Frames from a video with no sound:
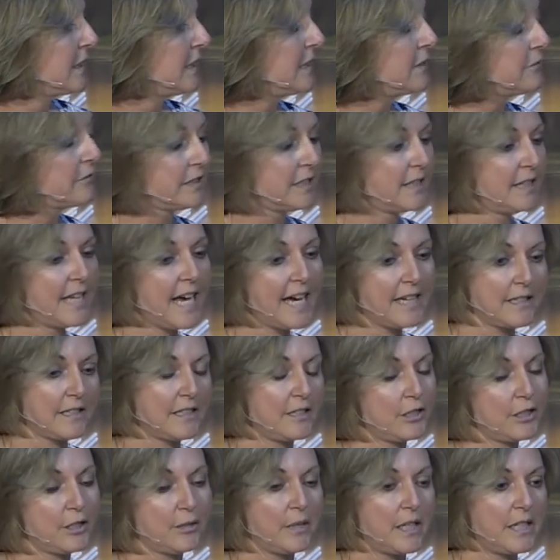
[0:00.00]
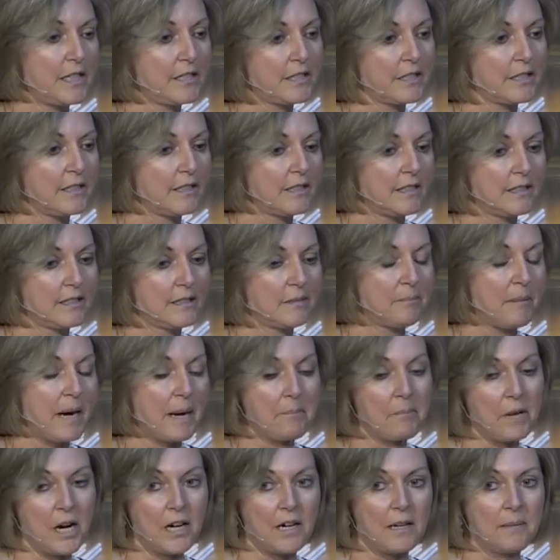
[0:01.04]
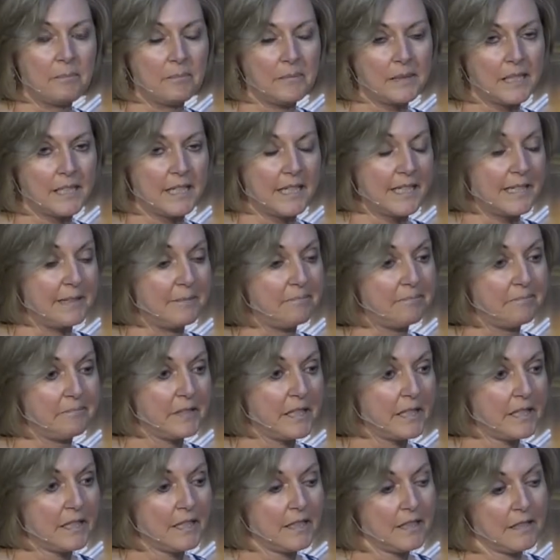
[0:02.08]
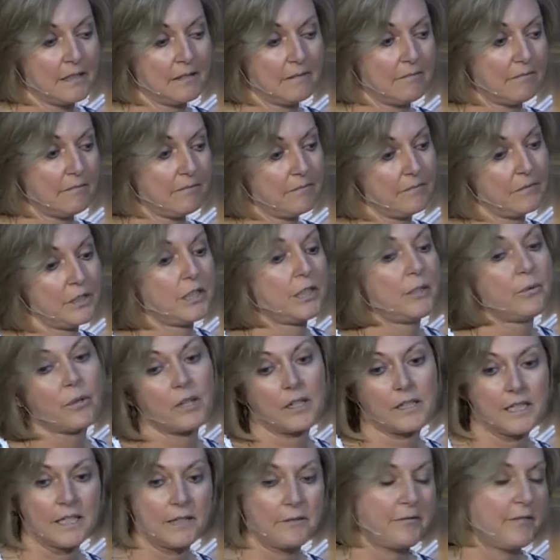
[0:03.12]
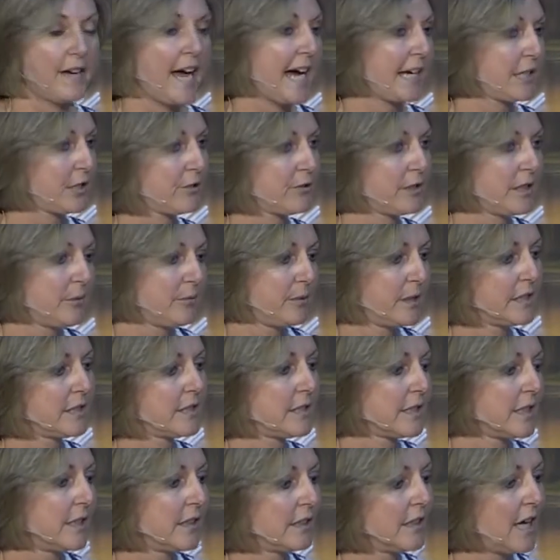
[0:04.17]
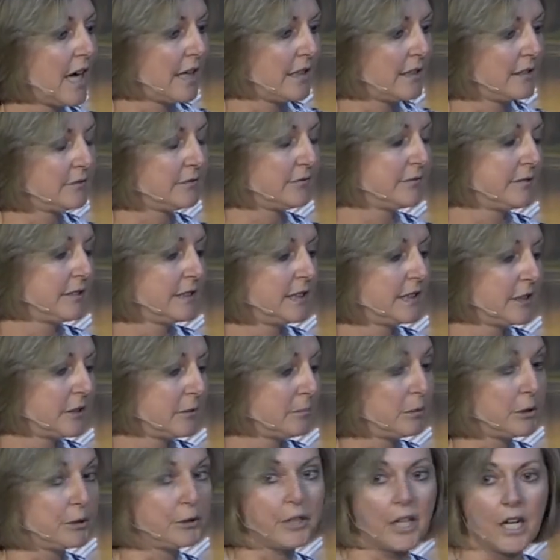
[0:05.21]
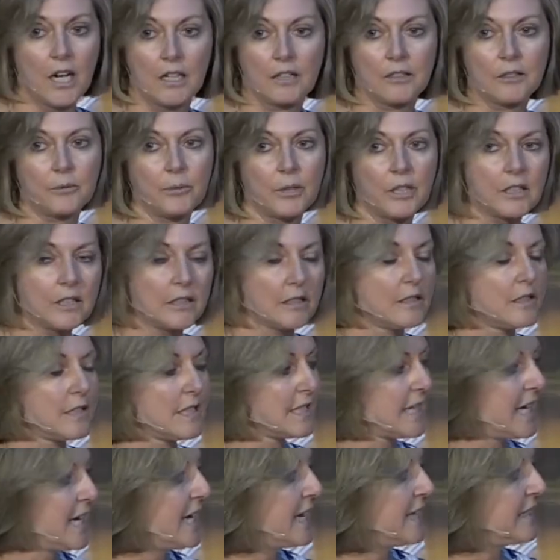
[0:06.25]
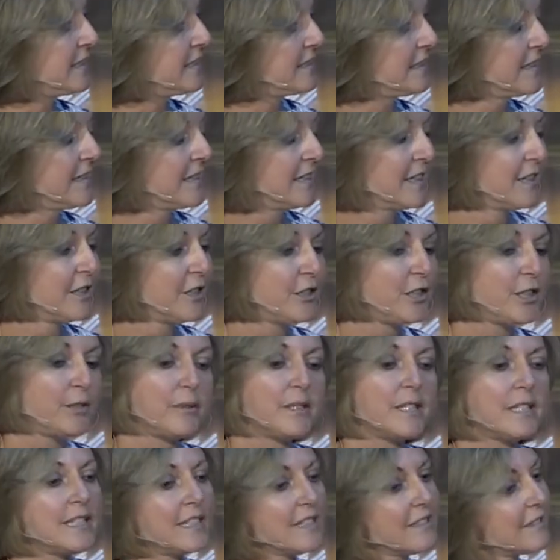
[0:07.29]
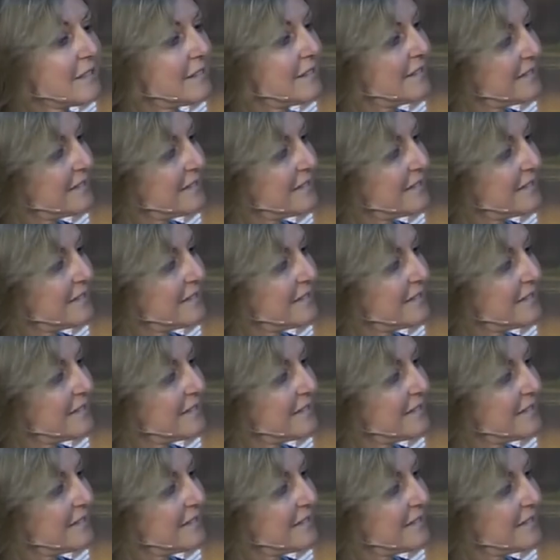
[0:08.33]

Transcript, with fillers: even in that situation, my mom, um, she worked at a factory with a lot of you know blue collar workers, and she would still